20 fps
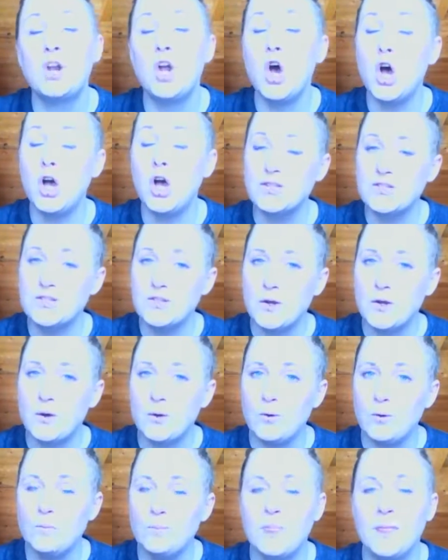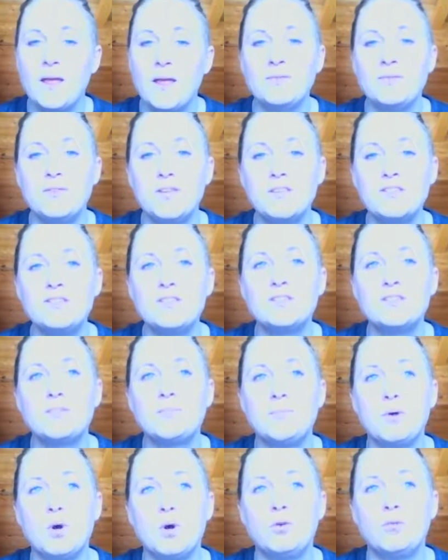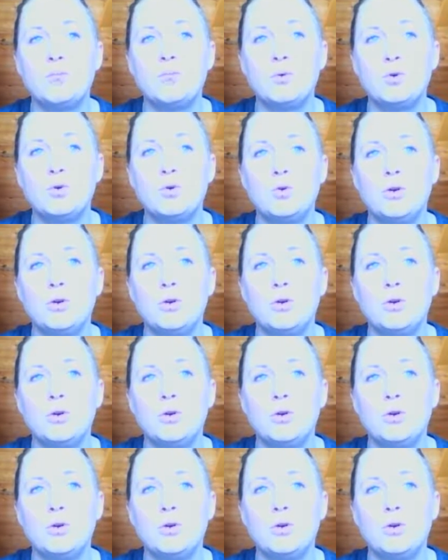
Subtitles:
But also, this is the bone